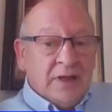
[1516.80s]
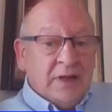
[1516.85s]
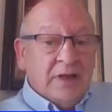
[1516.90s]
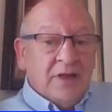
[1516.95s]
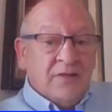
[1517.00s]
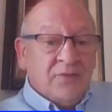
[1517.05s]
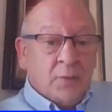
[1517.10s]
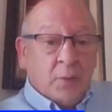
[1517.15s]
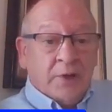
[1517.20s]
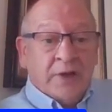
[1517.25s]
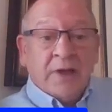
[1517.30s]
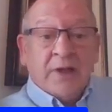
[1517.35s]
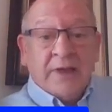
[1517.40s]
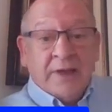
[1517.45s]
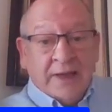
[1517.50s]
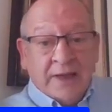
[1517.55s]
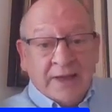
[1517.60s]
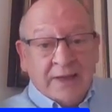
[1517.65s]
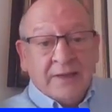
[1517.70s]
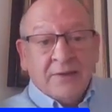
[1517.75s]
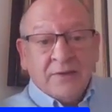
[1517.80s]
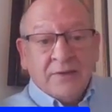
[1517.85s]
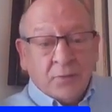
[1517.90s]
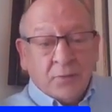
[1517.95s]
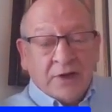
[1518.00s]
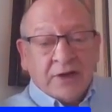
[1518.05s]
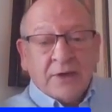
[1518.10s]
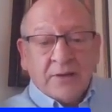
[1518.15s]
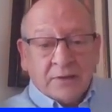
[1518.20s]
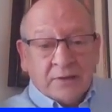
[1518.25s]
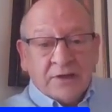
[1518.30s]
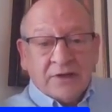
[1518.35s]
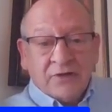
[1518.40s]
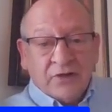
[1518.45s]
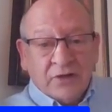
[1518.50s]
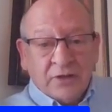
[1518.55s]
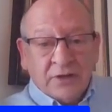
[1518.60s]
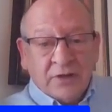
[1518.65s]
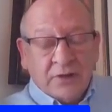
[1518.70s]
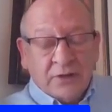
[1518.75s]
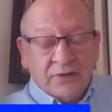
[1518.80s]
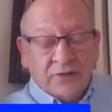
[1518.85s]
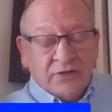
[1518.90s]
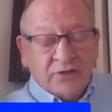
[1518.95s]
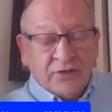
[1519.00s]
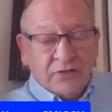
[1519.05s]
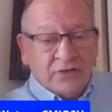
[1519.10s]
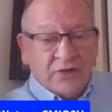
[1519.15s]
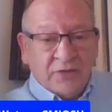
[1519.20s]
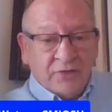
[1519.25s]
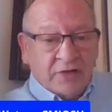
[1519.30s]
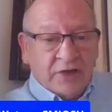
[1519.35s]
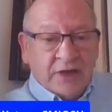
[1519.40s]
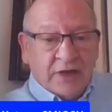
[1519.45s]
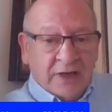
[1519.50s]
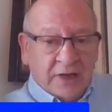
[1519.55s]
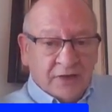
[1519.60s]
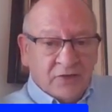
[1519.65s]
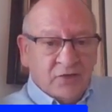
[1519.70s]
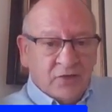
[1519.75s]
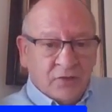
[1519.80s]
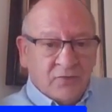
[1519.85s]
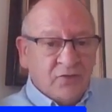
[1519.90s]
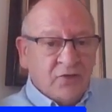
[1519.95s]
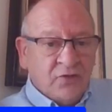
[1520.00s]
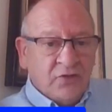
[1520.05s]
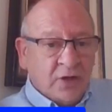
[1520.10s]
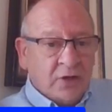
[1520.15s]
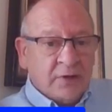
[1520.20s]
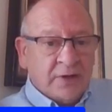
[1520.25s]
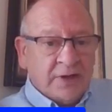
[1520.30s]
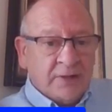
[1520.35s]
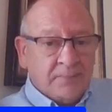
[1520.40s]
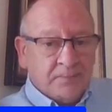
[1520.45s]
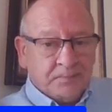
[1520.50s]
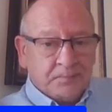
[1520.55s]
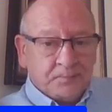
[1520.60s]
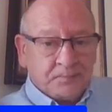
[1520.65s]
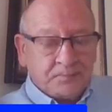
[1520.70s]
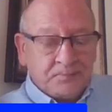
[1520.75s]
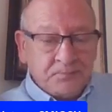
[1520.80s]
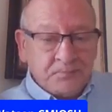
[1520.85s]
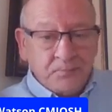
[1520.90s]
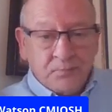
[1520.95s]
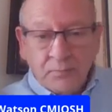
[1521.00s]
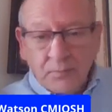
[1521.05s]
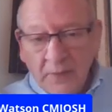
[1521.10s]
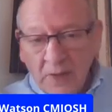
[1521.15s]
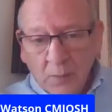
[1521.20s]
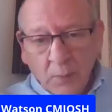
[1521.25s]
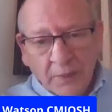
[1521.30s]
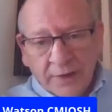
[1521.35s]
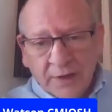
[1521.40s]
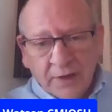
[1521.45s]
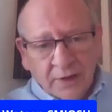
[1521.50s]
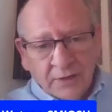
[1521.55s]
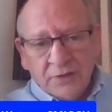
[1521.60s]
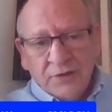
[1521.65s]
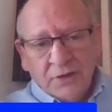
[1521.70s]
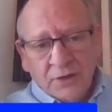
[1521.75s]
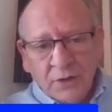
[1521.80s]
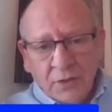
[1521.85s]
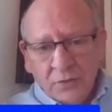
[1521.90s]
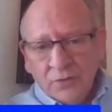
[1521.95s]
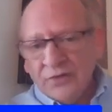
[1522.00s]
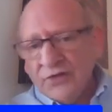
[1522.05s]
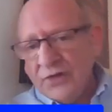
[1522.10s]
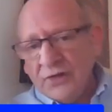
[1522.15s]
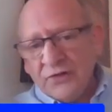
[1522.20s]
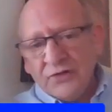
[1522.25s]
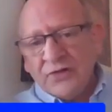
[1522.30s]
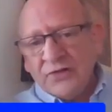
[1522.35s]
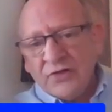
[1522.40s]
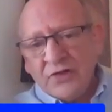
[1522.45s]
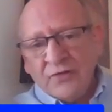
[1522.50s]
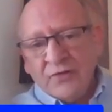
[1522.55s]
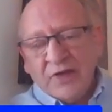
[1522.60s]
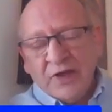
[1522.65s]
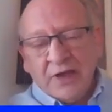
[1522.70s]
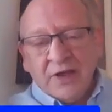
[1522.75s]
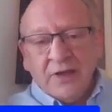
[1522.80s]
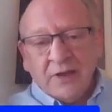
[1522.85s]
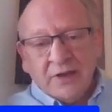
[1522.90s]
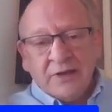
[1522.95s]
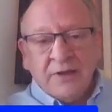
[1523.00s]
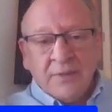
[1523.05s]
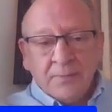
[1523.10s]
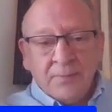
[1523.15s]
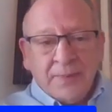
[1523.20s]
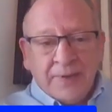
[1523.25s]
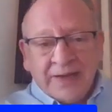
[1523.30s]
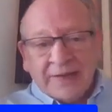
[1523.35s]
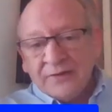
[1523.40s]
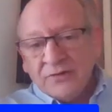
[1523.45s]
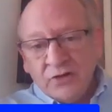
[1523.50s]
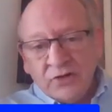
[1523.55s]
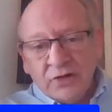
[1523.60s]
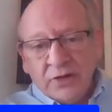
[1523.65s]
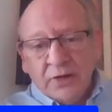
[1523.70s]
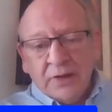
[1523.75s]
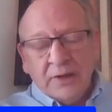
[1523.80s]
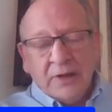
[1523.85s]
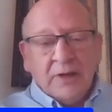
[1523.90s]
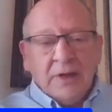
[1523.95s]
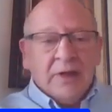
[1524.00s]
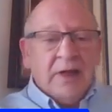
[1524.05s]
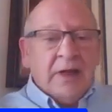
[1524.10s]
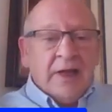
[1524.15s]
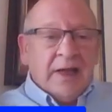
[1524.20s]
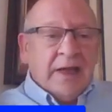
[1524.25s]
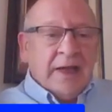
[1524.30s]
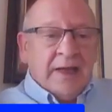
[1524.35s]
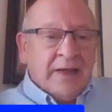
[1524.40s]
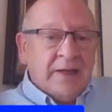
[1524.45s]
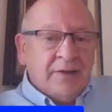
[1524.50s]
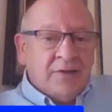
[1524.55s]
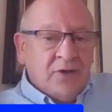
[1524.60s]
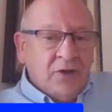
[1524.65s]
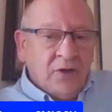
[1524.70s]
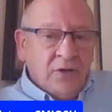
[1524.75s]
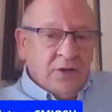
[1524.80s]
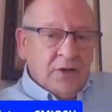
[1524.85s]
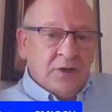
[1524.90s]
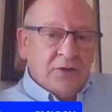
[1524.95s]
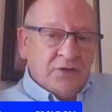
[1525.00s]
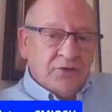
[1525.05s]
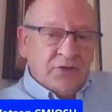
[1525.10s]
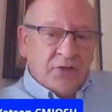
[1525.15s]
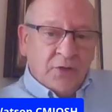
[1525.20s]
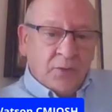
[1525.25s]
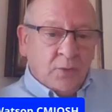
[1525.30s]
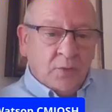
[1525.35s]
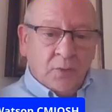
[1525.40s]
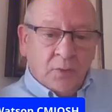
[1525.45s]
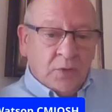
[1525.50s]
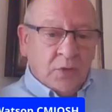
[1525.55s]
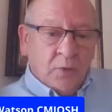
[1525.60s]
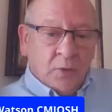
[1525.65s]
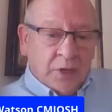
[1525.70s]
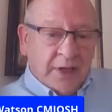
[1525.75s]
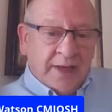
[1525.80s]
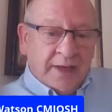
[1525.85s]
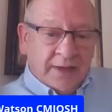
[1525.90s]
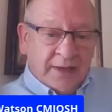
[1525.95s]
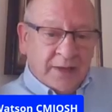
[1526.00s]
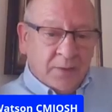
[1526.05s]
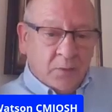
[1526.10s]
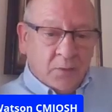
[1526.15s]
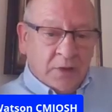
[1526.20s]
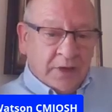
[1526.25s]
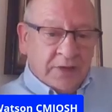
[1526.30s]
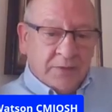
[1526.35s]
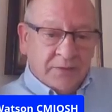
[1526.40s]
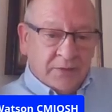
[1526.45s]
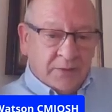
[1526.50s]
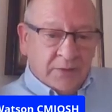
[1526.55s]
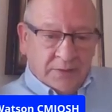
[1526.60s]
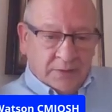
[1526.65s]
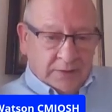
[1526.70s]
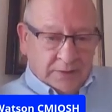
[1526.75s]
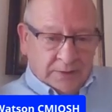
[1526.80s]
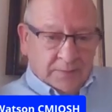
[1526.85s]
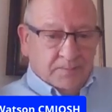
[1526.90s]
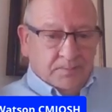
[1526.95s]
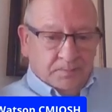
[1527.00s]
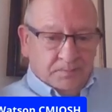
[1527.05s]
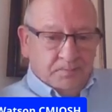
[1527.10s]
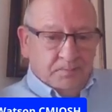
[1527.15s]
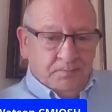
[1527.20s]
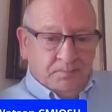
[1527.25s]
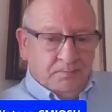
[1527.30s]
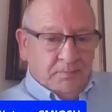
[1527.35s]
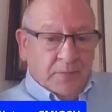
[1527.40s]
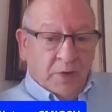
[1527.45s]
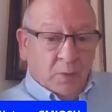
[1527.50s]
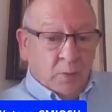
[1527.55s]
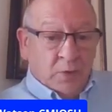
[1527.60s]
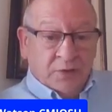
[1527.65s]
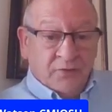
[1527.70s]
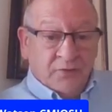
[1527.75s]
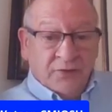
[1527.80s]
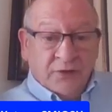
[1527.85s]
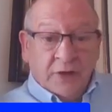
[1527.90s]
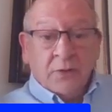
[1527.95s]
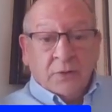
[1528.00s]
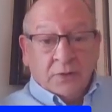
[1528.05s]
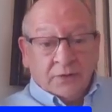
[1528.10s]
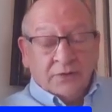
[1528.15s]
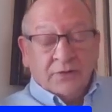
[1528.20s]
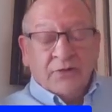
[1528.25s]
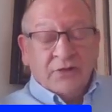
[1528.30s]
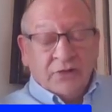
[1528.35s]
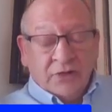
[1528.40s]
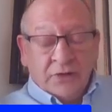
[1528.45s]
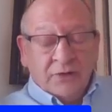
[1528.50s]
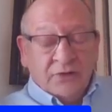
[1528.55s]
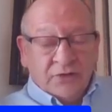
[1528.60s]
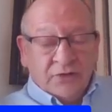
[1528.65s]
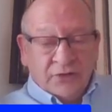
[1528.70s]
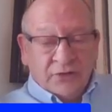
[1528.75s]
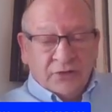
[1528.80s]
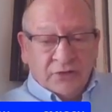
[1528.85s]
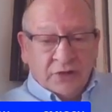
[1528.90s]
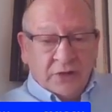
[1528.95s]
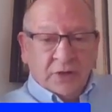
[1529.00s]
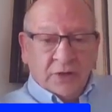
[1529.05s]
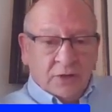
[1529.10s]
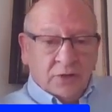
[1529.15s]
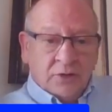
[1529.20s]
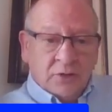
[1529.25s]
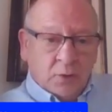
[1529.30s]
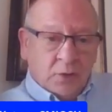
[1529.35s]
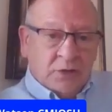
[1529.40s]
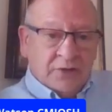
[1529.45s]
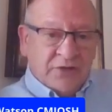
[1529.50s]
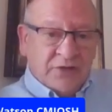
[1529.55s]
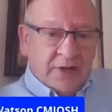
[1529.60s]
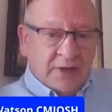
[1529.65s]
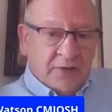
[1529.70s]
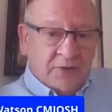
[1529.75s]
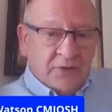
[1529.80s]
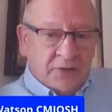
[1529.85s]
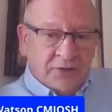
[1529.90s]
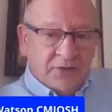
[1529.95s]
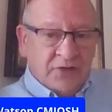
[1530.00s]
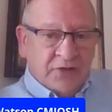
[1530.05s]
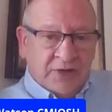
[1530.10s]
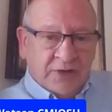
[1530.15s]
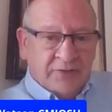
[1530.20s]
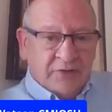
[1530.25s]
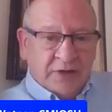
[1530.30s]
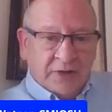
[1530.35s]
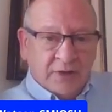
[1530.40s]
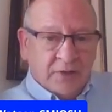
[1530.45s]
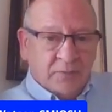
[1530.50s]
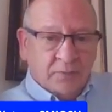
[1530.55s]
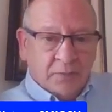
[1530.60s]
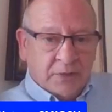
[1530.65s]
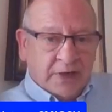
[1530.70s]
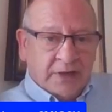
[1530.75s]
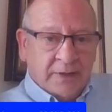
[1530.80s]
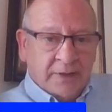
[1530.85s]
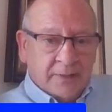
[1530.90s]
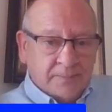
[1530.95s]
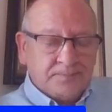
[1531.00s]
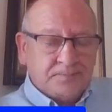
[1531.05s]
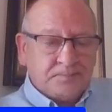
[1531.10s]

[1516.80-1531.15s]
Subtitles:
if we gained recognition and certification for it, we could use the certificate and a badge, and all those that we were working with would view it as a good quality health and safety company.